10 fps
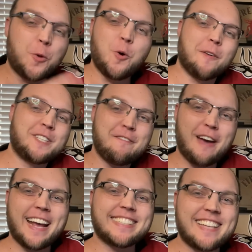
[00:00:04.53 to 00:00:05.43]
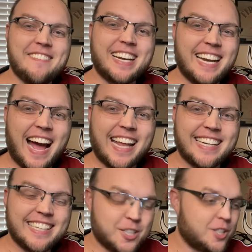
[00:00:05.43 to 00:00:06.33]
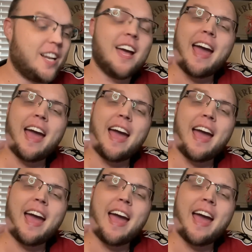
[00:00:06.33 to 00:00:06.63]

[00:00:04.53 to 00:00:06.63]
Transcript: UFC Vegas 79 edition.